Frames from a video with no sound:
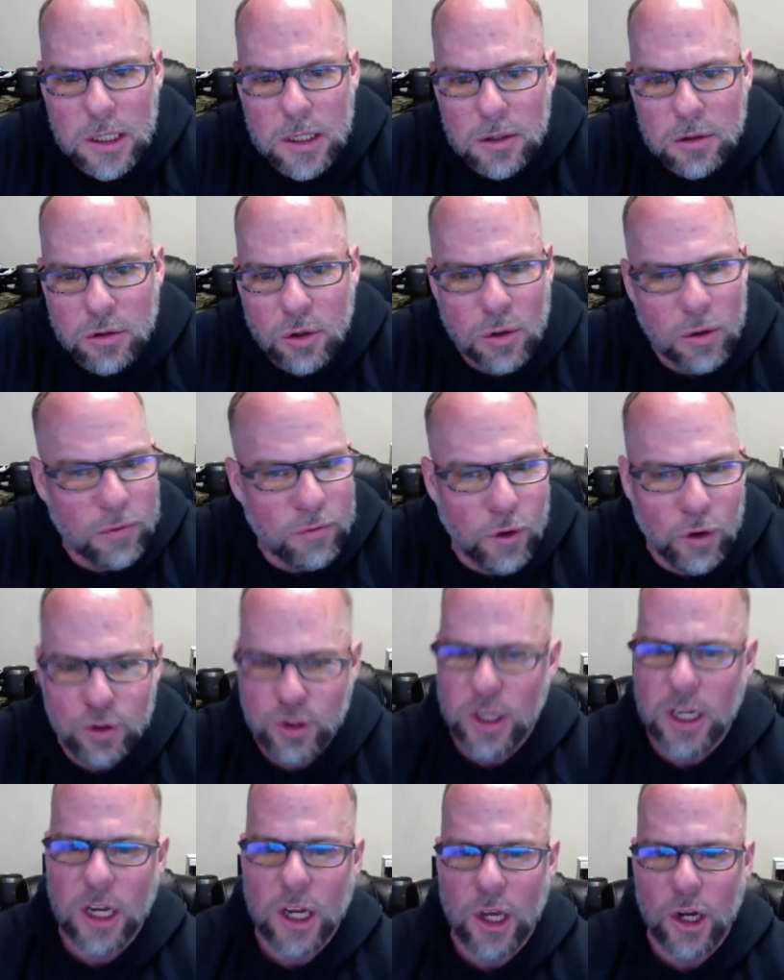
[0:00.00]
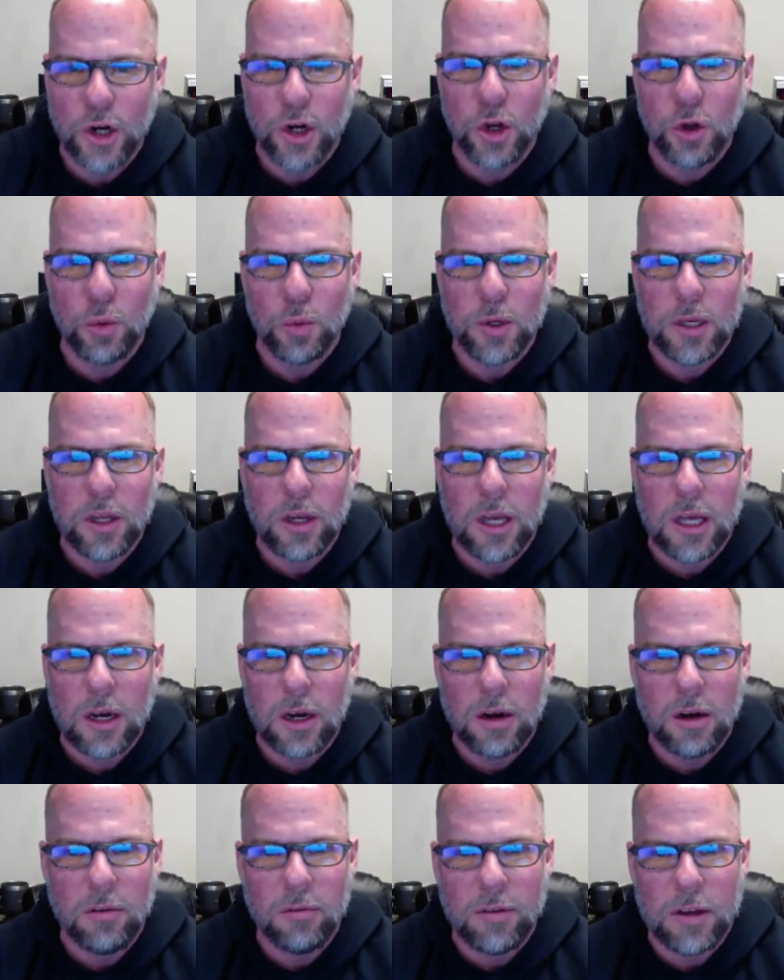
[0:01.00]
So the first thing you're going to do when you get
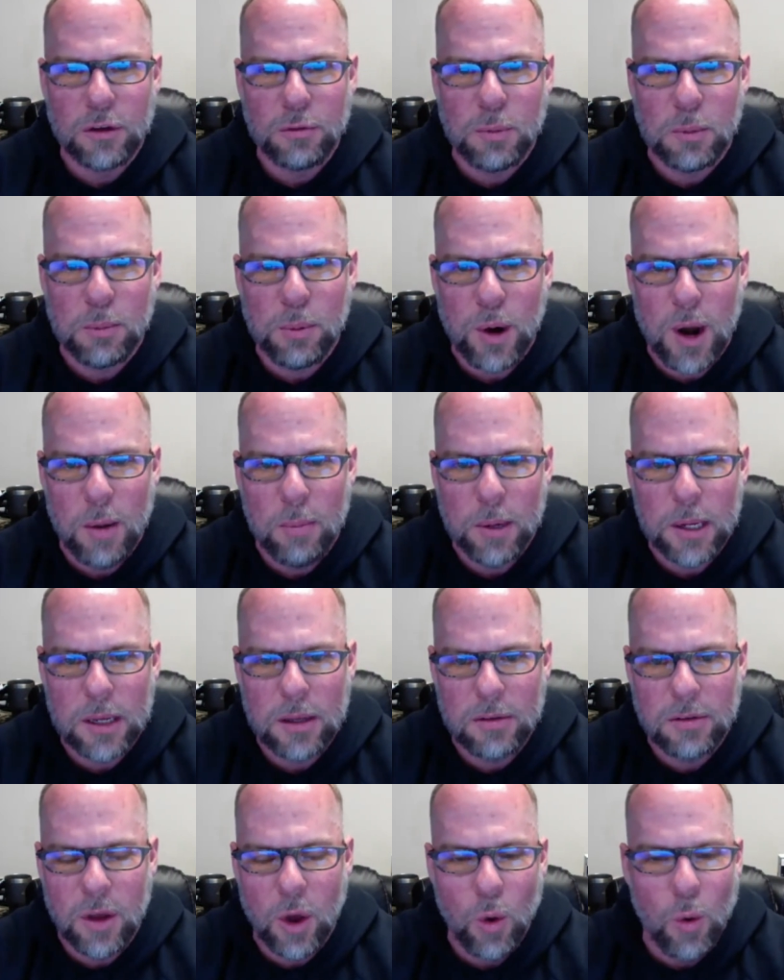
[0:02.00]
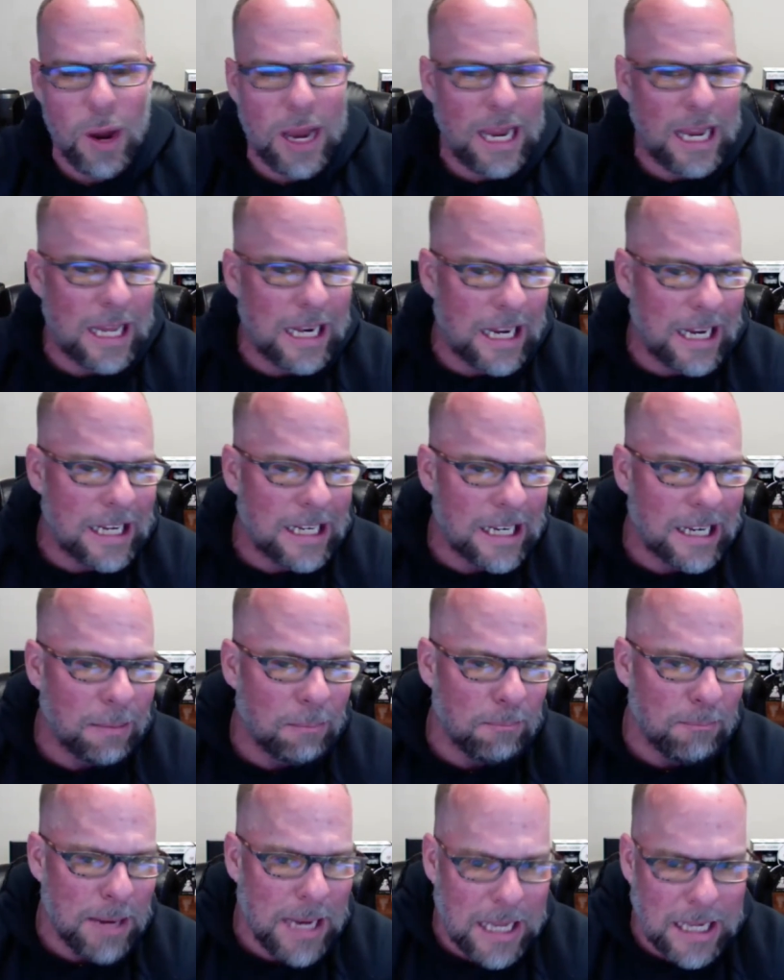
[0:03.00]
an investment property is go in and
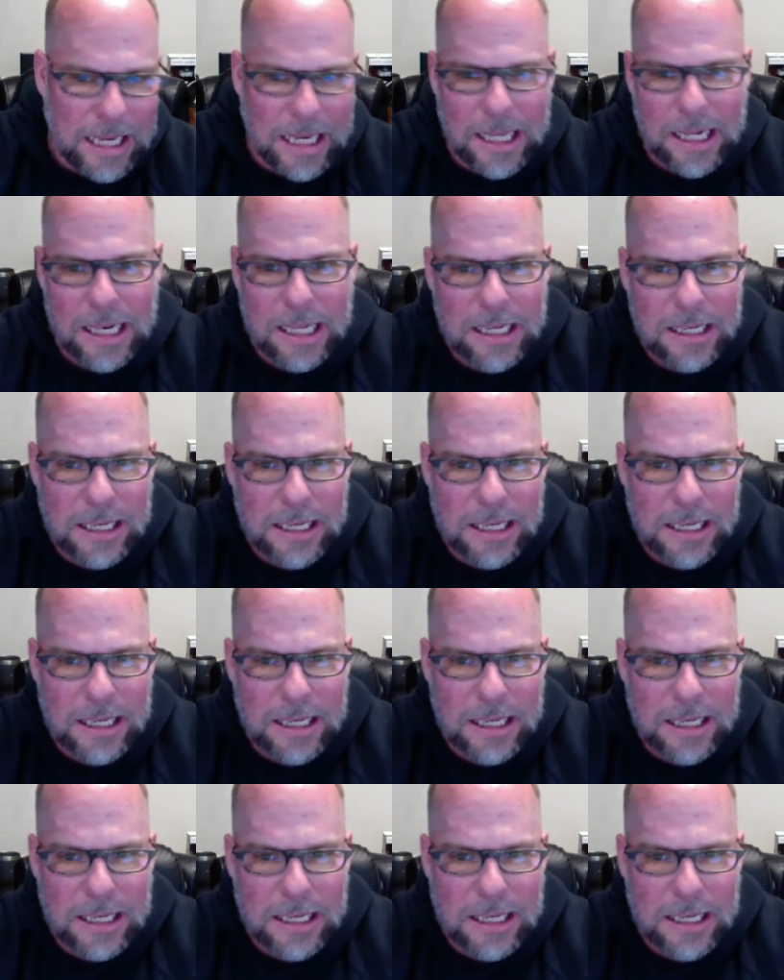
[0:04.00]
immediately